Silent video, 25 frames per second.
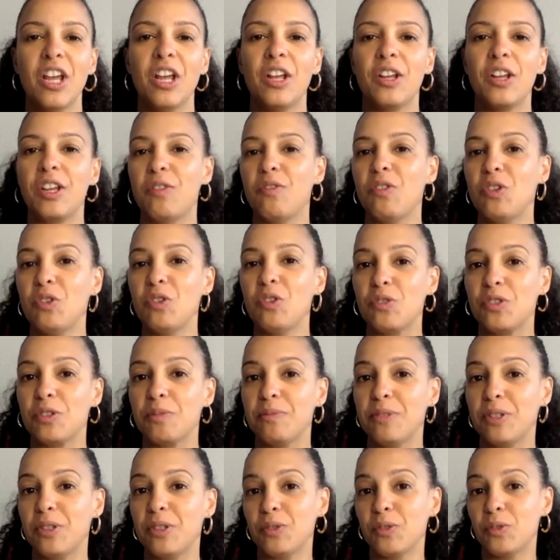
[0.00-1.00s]
giving you
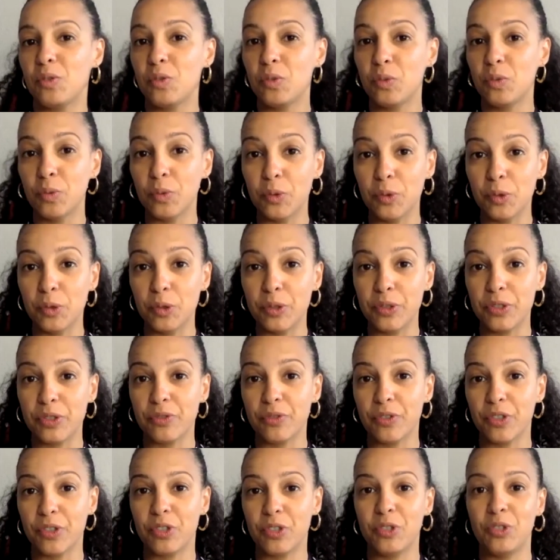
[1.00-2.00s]
some little tools of
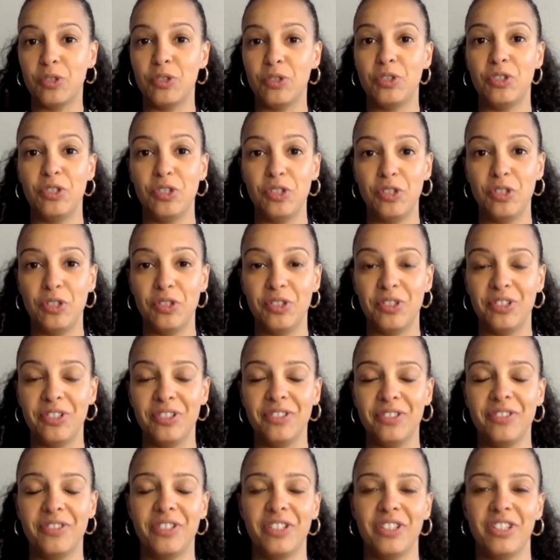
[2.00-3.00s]
what to
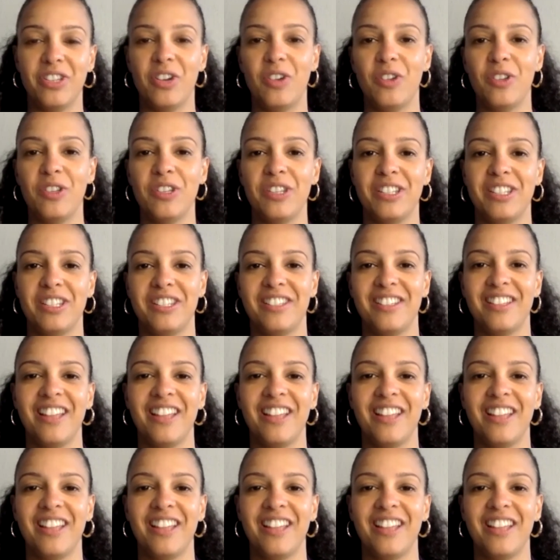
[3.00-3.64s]
do with all this